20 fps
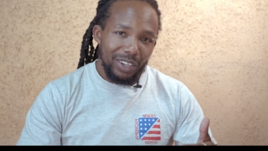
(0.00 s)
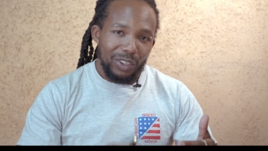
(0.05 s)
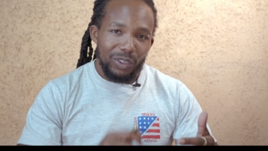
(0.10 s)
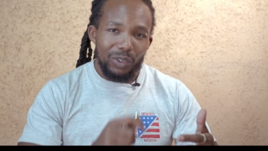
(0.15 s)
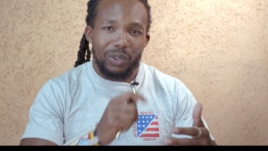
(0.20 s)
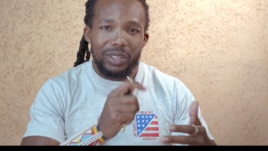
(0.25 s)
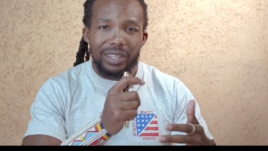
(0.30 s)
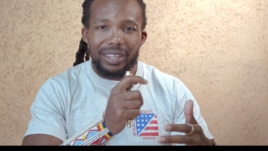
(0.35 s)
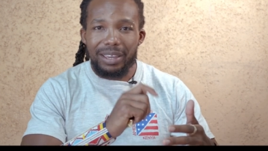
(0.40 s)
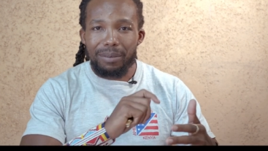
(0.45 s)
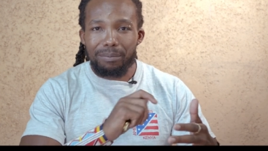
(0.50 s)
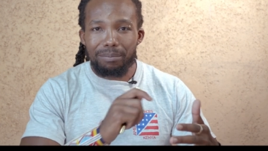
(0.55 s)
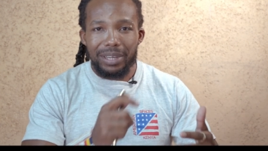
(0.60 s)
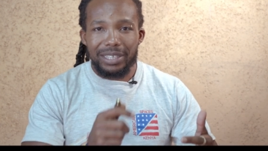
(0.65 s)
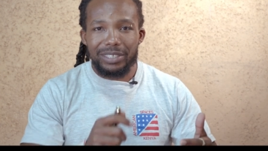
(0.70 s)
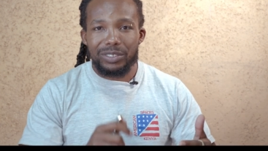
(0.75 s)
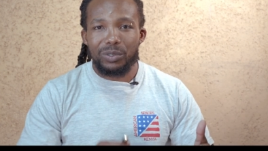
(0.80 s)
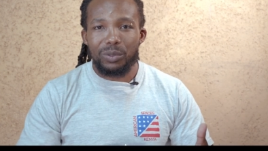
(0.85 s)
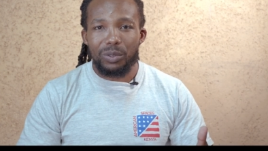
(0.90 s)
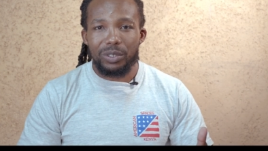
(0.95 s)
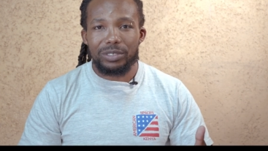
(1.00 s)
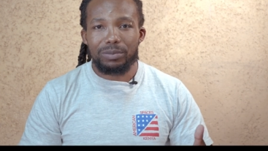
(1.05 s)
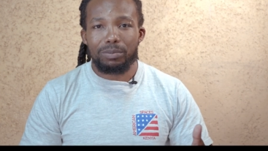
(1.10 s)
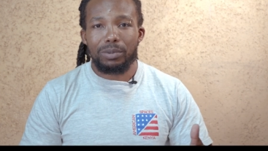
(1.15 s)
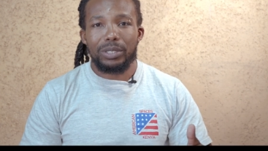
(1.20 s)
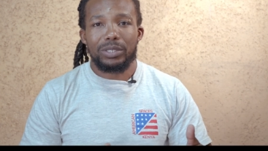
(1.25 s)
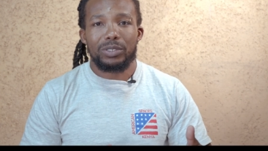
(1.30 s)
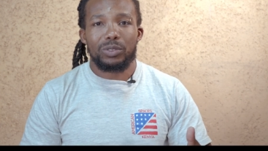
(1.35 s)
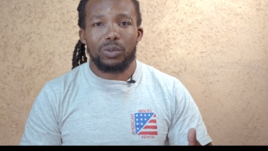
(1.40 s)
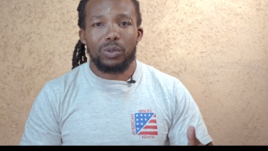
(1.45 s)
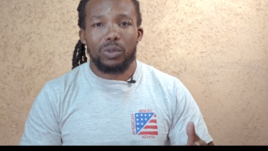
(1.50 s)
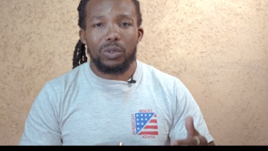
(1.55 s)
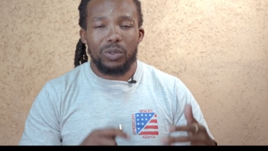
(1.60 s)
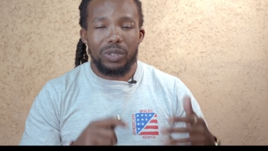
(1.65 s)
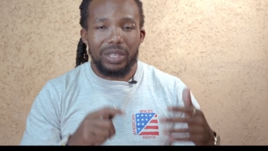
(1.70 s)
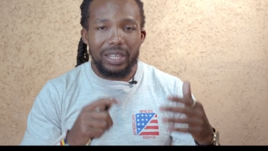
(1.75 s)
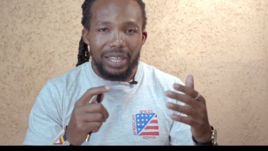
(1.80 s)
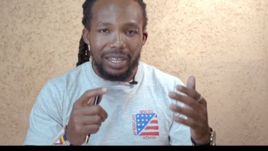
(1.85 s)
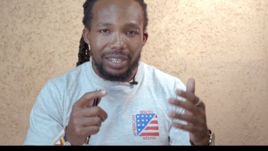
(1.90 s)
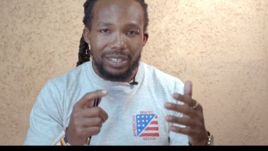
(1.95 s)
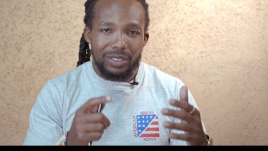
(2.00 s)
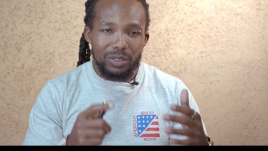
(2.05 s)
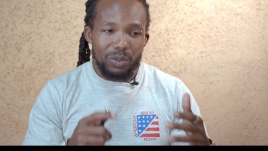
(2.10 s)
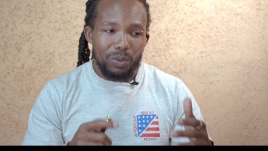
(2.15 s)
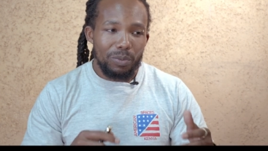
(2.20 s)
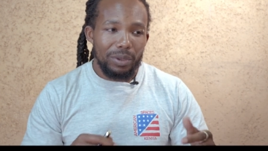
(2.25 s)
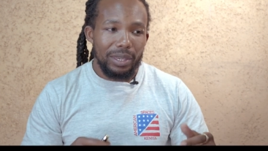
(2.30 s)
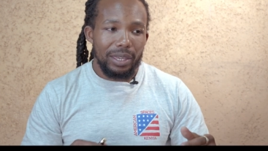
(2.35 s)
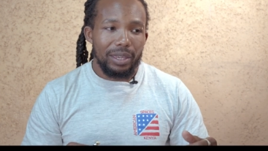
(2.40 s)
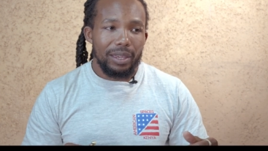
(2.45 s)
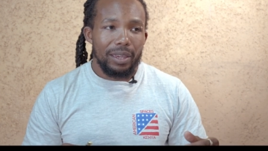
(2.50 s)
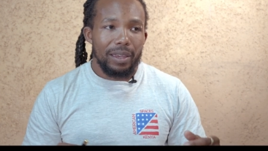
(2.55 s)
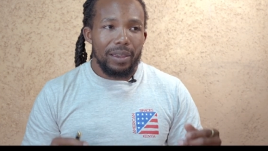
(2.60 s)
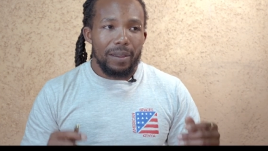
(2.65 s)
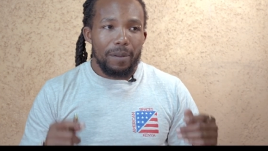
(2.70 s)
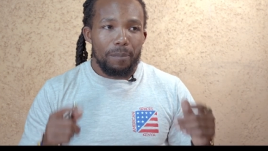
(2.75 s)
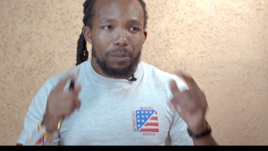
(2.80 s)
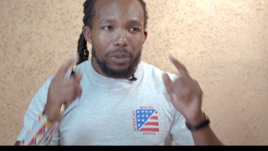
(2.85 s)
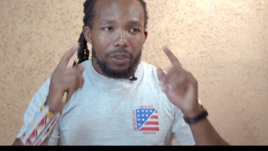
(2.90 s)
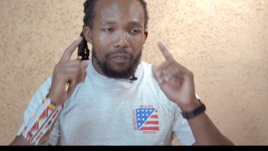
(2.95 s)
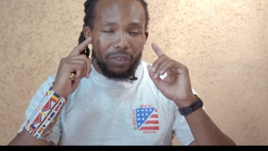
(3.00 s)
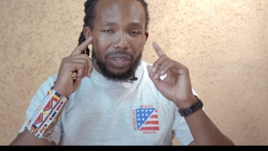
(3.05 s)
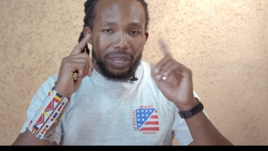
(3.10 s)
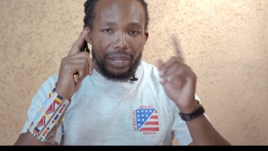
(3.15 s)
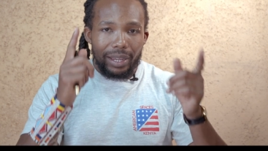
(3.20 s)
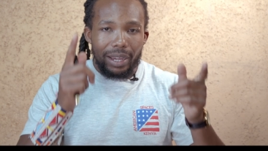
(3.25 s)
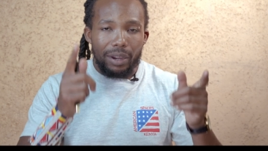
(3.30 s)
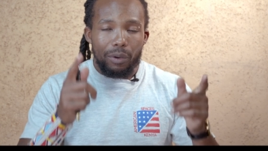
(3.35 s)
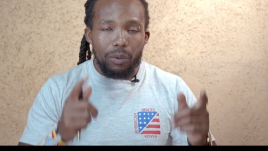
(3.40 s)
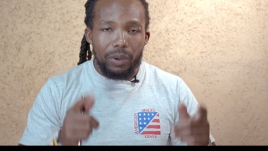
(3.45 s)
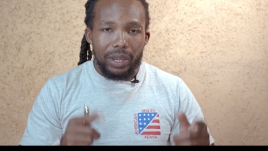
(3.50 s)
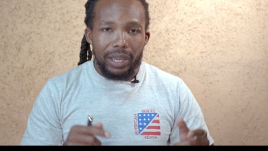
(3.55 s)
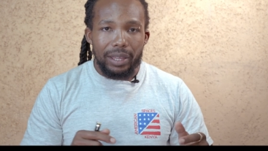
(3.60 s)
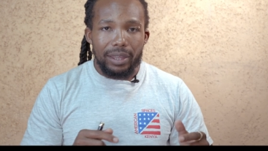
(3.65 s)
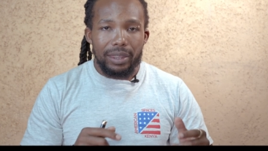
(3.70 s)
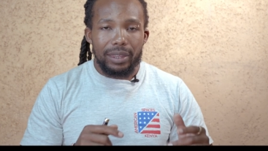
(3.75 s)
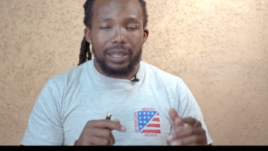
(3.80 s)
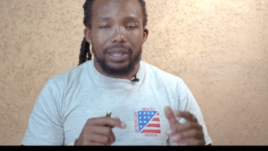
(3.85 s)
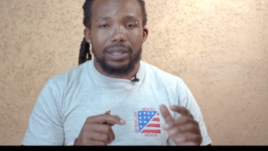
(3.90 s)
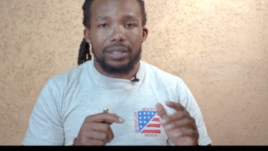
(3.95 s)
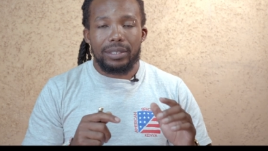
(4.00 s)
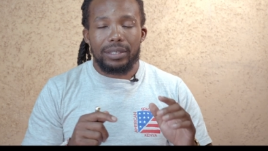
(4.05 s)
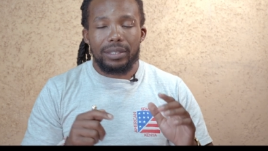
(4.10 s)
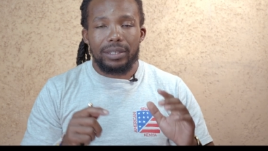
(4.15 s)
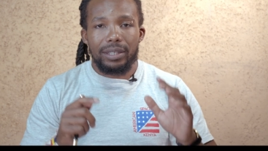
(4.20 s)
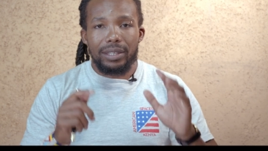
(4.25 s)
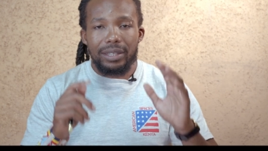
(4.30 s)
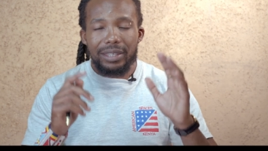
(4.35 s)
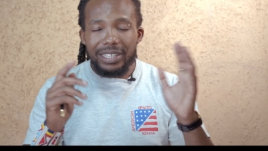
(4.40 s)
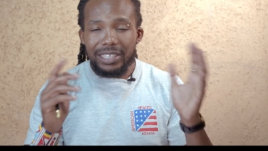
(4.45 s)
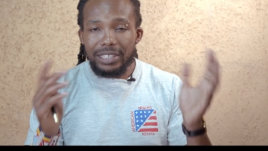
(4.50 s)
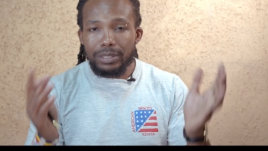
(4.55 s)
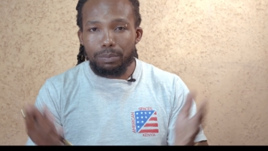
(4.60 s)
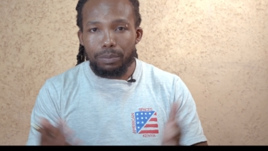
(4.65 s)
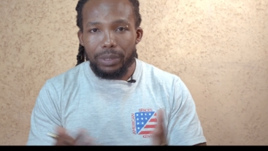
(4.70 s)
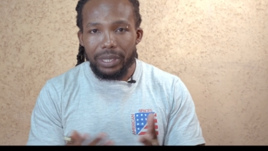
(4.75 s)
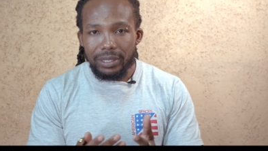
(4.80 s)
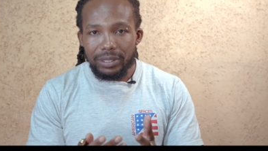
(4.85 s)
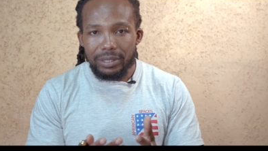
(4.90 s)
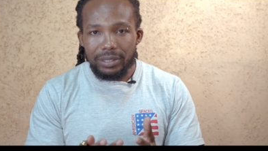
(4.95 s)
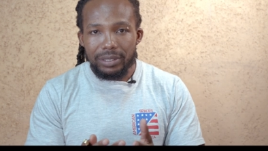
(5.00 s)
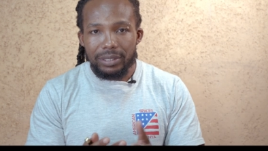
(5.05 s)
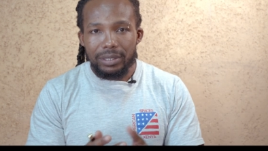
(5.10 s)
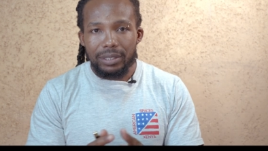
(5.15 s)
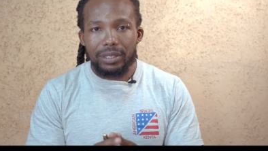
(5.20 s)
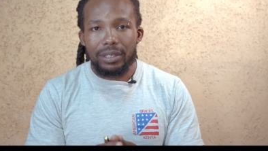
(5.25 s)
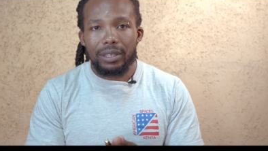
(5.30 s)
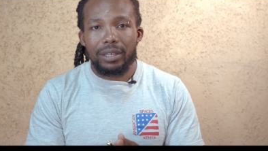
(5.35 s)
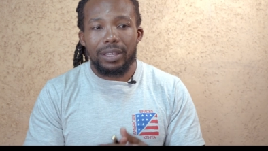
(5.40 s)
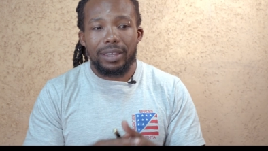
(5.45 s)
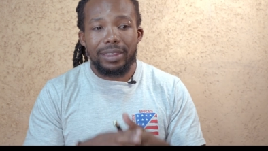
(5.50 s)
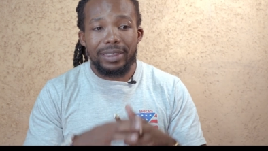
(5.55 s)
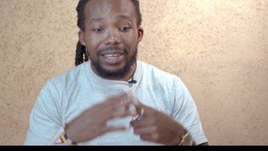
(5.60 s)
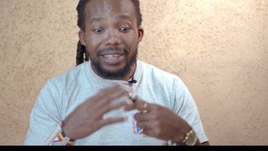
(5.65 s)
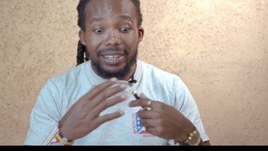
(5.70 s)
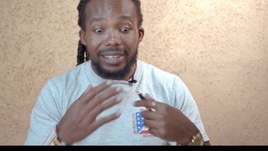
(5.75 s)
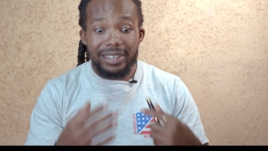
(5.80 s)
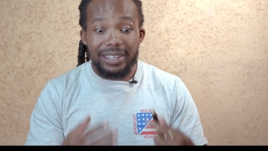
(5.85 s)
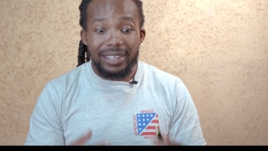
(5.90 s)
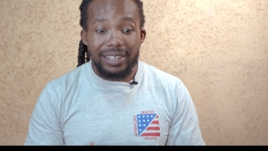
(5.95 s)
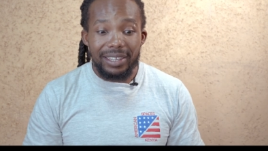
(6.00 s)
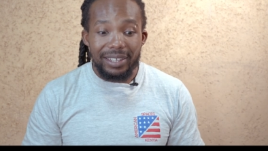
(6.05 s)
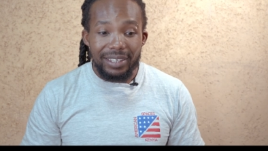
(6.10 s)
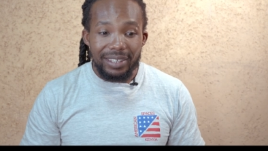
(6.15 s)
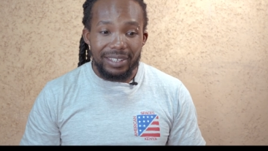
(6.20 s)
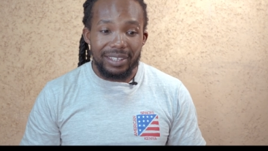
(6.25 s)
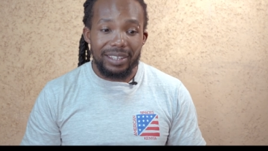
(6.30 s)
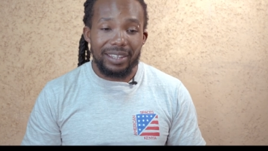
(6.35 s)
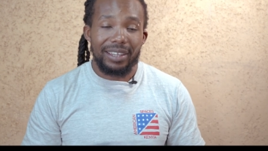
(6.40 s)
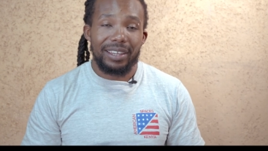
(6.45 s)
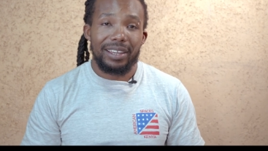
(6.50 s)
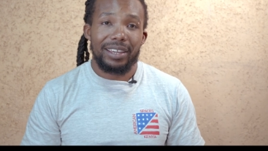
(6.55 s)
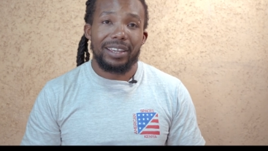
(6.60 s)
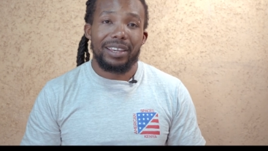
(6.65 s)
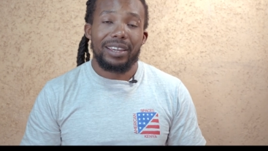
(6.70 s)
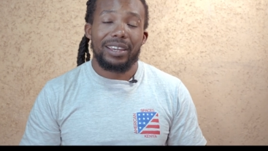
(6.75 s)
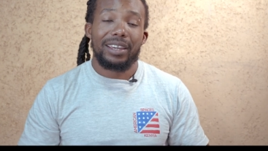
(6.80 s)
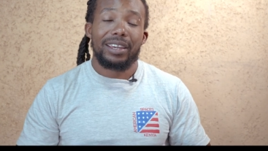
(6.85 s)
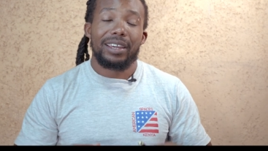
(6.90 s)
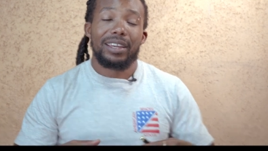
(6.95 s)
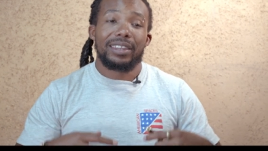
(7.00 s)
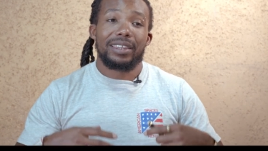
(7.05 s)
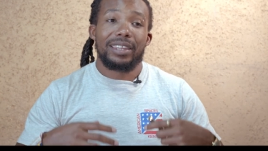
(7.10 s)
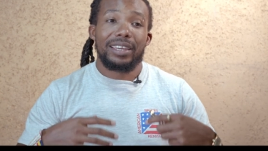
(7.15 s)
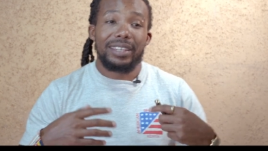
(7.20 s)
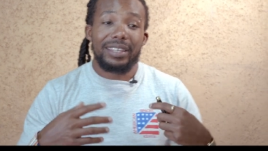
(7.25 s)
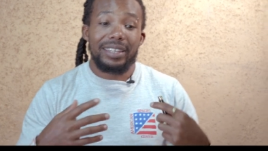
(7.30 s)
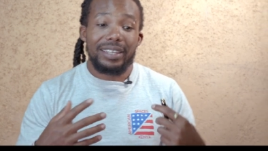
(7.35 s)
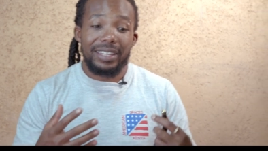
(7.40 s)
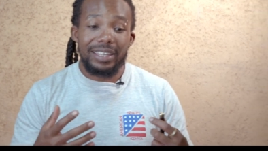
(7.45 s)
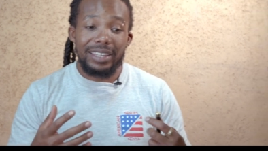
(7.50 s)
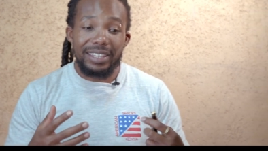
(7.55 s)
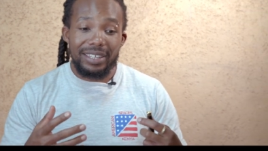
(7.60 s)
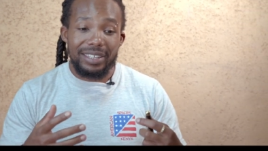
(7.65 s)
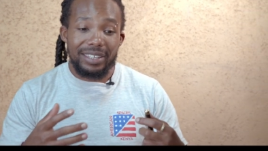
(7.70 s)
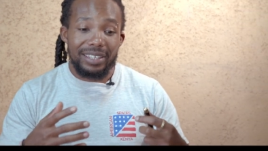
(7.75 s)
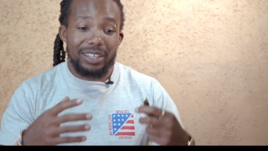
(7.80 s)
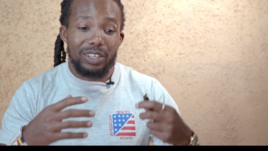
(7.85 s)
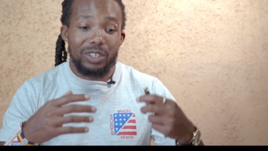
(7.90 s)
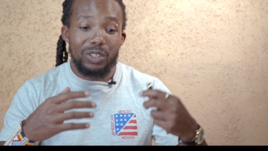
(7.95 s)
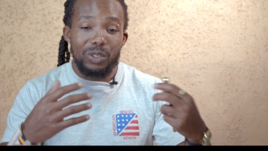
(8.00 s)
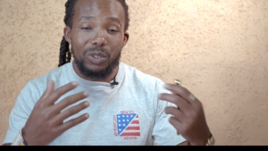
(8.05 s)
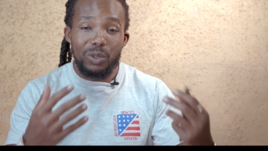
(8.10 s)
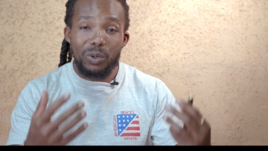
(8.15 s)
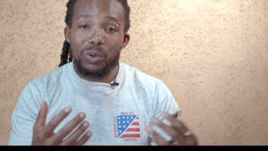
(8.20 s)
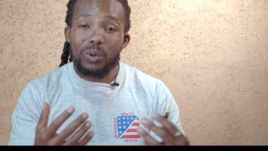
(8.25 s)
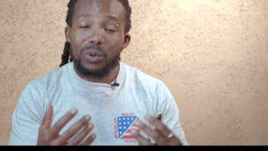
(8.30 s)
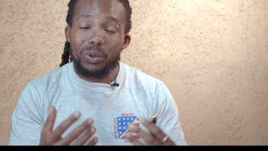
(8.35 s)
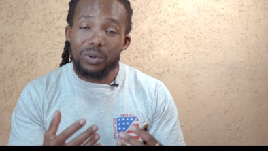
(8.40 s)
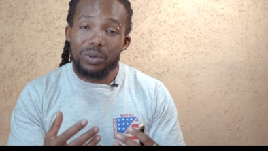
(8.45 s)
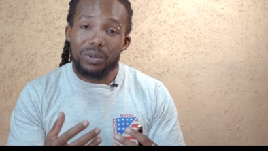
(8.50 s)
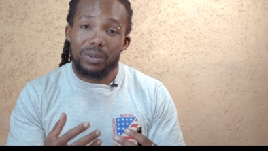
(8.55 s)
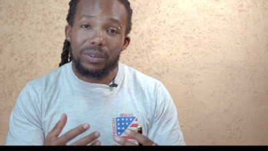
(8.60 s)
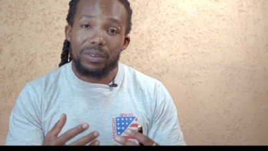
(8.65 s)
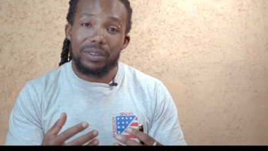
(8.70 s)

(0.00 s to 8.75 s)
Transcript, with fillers: You're in their personal space. So you need to be very aware that in this space, they need, they need you